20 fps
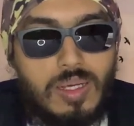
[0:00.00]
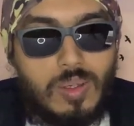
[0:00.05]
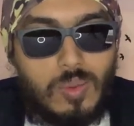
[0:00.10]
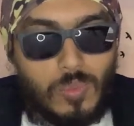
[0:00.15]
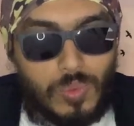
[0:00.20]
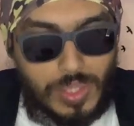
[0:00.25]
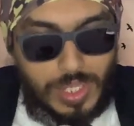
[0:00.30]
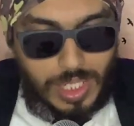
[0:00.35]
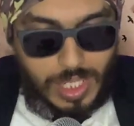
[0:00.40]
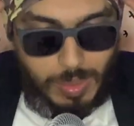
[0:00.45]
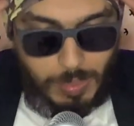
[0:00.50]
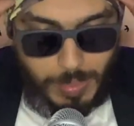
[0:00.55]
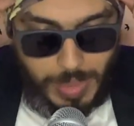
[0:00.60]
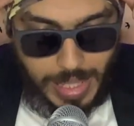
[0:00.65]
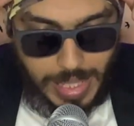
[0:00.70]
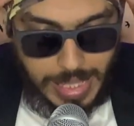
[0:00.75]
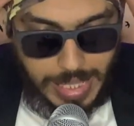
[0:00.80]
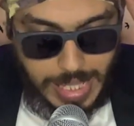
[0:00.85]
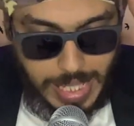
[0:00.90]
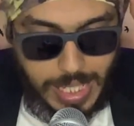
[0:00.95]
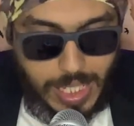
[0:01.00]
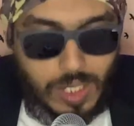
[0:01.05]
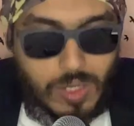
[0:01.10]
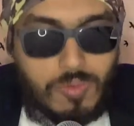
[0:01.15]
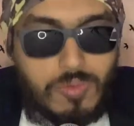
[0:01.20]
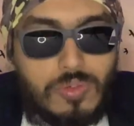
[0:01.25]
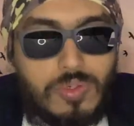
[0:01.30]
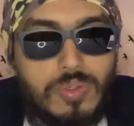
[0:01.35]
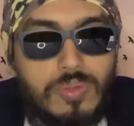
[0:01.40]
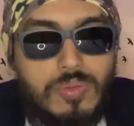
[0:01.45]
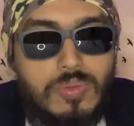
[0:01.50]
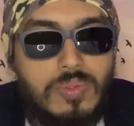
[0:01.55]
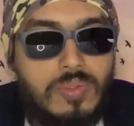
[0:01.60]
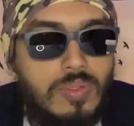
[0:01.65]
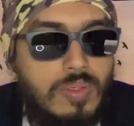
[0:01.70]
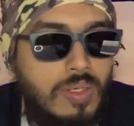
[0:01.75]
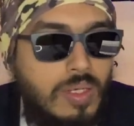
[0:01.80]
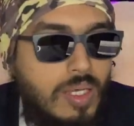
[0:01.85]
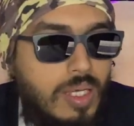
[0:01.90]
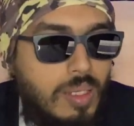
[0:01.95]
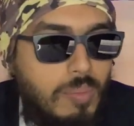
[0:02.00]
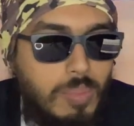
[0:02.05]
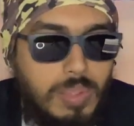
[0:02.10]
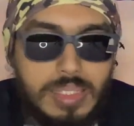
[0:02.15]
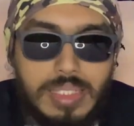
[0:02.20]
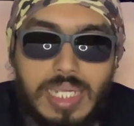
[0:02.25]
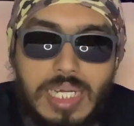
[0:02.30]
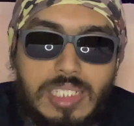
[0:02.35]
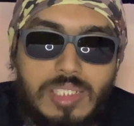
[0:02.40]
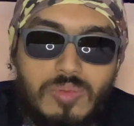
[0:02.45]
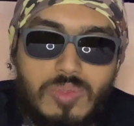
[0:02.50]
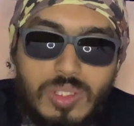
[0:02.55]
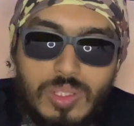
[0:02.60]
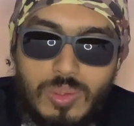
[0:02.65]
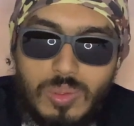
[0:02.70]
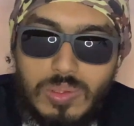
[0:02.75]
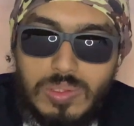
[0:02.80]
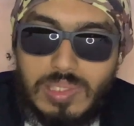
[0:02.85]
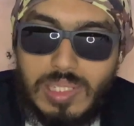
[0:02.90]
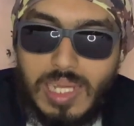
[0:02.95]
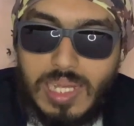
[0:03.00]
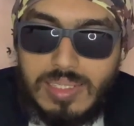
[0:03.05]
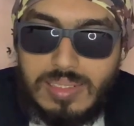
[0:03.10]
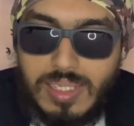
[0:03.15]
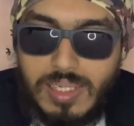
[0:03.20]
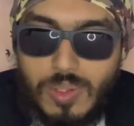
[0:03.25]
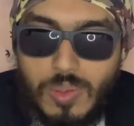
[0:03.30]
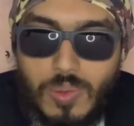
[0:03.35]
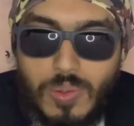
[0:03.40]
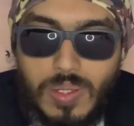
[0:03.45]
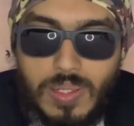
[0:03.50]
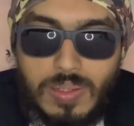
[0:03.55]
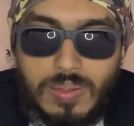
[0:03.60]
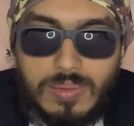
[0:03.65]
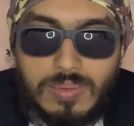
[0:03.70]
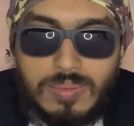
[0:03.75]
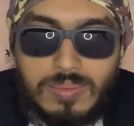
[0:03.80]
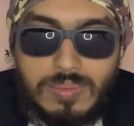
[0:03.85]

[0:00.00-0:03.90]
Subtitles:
wearing a bandana of truth. But that's what those lies are doing.